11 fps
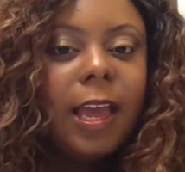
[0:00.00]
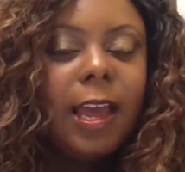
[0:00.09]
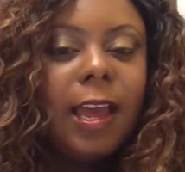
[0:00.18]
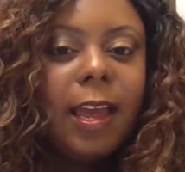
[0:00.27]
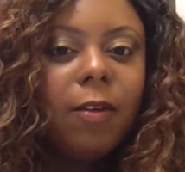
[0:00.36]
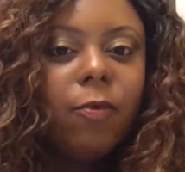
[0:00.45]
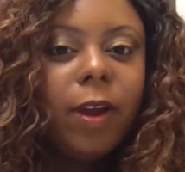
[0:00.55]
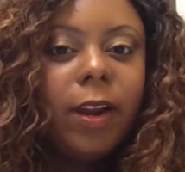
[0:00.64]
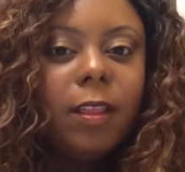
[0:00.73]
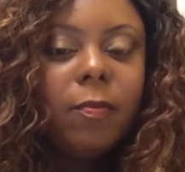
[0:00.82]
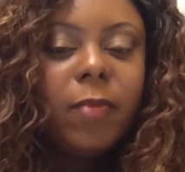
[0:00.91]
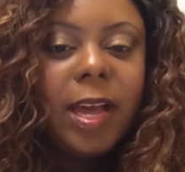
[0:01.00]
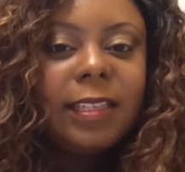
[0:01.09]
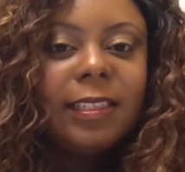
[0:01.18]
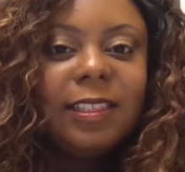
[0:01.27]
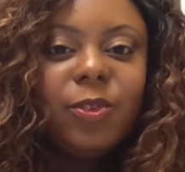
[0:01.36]
And one of the
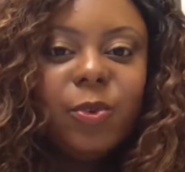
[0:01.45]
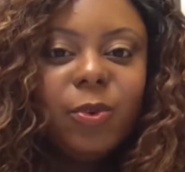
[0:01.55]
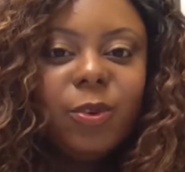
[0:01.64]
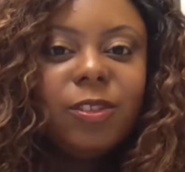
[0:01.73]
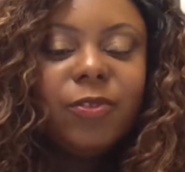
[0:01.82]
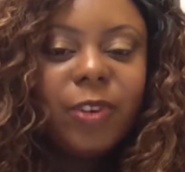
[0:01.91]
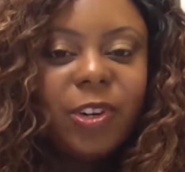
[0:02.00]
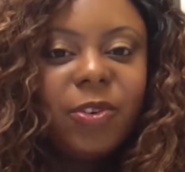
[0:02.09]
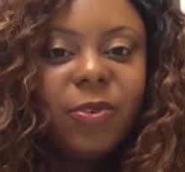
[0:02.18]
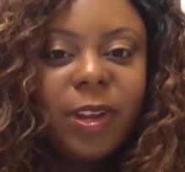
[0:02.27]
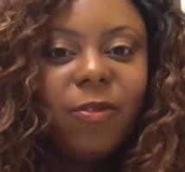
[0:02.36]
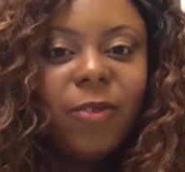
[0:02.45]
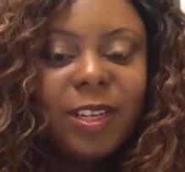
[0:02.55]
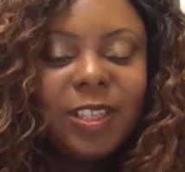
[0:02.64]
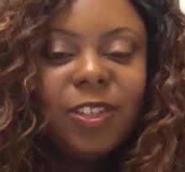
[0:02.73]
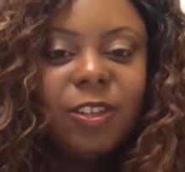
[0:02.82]
best tools for doing
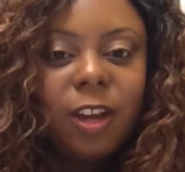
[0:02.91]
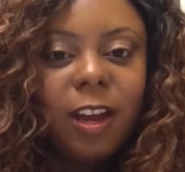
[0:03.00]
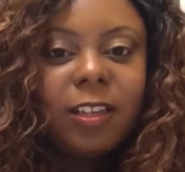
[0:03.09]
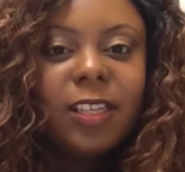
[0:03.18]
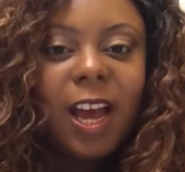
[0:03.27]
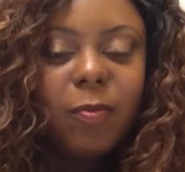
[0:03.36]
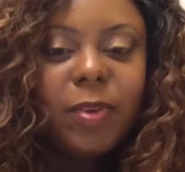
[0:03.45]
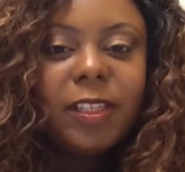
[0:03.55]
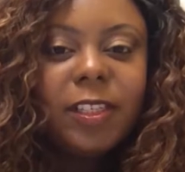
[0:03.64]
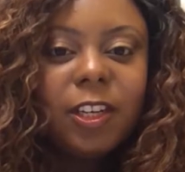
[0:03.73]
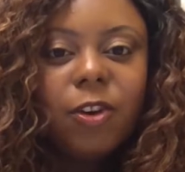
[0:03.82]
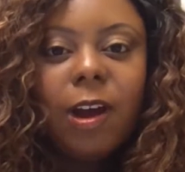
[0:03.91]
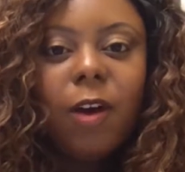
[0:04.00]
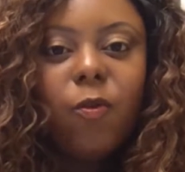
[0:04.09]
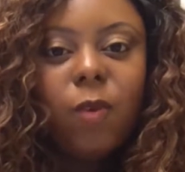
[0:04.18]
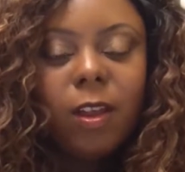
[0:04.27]
research on a topic to know
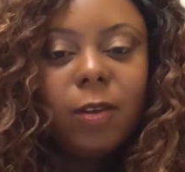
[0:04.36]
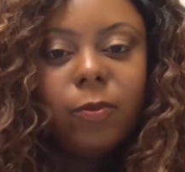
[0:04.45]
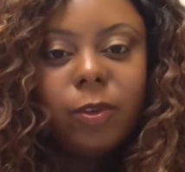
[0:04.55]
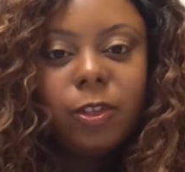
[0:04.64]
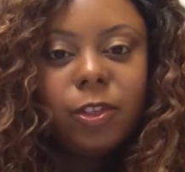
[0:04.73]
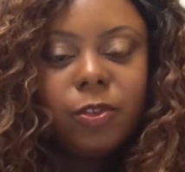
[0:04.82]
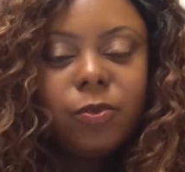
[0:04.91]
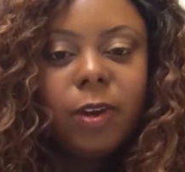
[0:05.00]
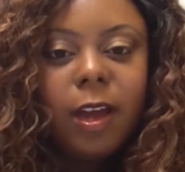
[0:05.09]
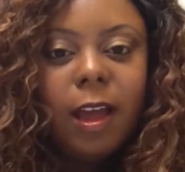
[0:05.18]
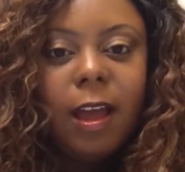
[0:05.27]
how well it will do